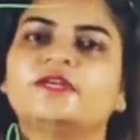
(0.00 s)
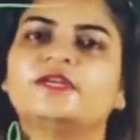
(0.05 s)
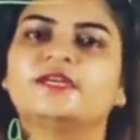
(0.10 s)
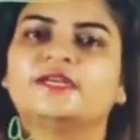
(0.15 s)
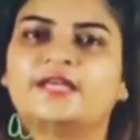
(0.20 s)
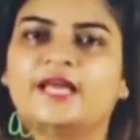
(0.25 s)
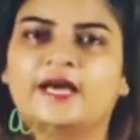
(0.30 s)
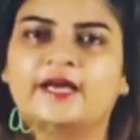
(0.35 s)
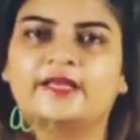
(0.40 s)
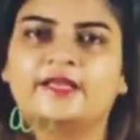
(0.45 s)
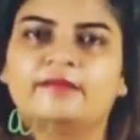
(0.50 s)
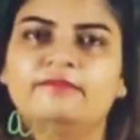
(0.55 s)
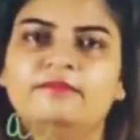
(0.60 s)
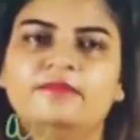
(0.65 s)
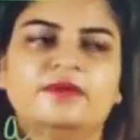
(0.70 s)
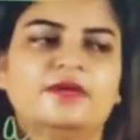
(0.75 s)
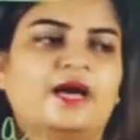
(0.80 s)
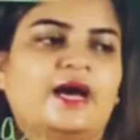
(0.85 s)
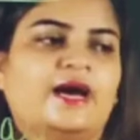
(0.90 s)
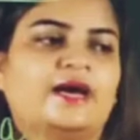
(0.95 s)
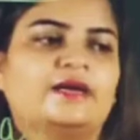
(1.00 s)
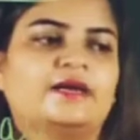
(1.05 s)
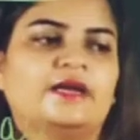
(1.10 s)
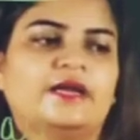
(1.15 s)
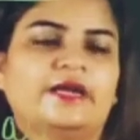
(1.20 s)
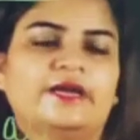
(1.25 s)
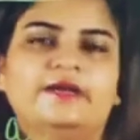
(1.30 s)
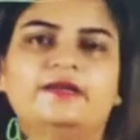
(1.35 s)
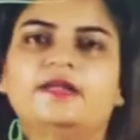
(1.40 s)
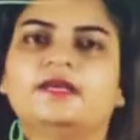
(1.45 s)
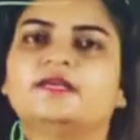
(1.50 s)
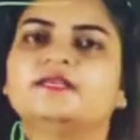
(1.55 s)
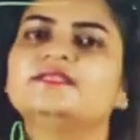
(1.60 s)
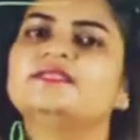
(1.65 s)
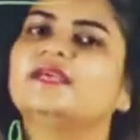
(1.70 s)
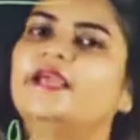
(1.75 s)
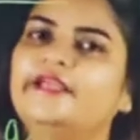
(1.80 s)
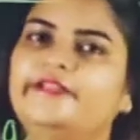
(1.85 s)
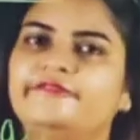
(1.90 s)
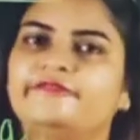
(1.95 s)
time and it is
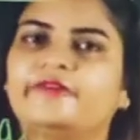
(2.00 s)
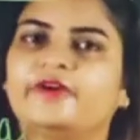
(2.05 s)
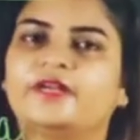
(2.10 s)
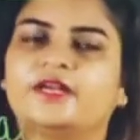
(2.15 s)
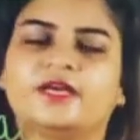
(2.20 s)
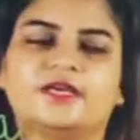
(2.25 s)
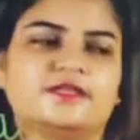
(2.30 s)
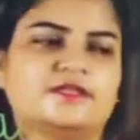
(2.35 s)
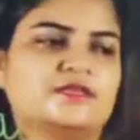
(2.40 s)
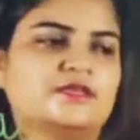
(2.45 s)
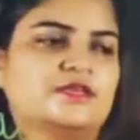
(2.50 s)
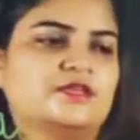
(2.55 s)
infinite.